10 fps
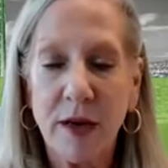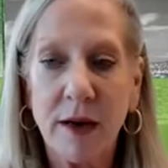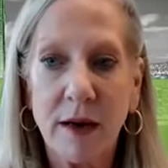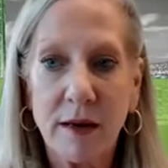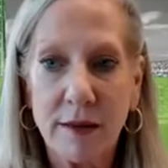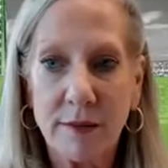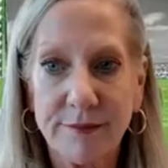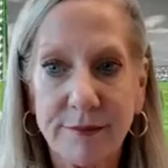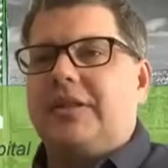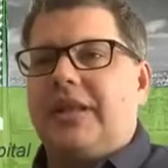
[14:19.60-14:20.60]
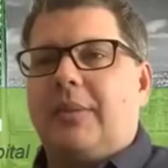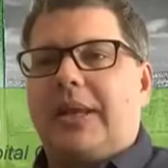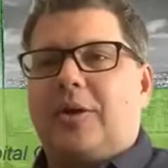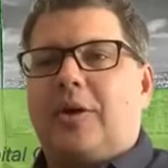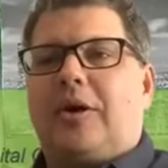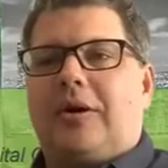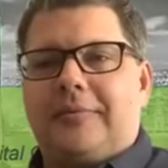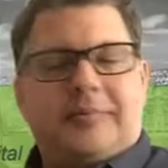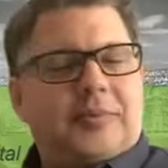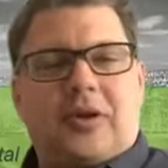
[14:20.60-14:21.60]
It's the hardest thing to make the call.
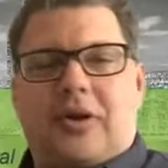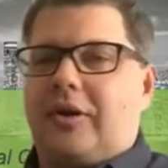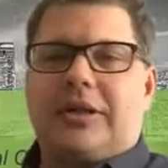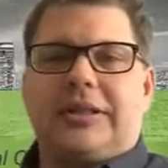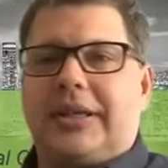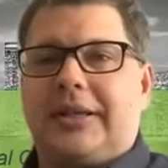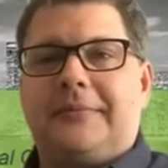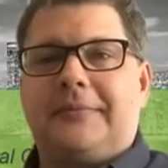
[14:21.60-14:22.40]
It's the hardest thing.